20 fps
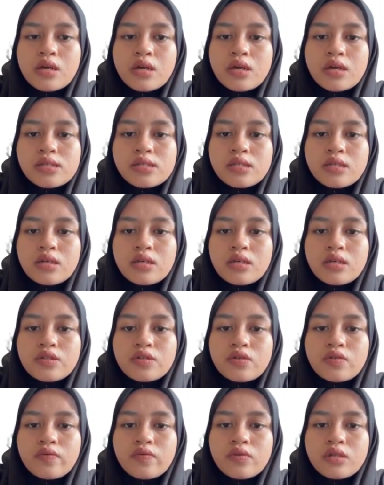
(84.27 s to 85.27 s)
ASEA
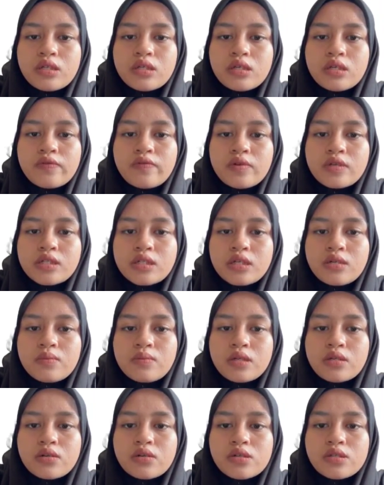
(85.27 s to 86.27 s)
is not fully
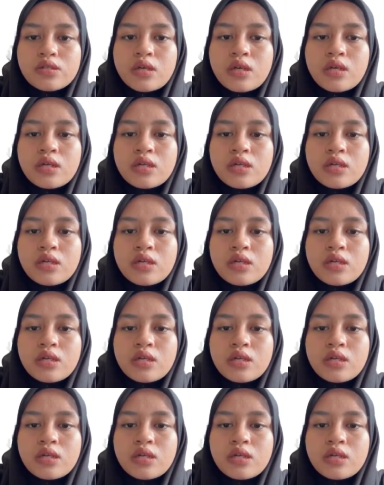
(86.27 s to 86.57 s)
efficient because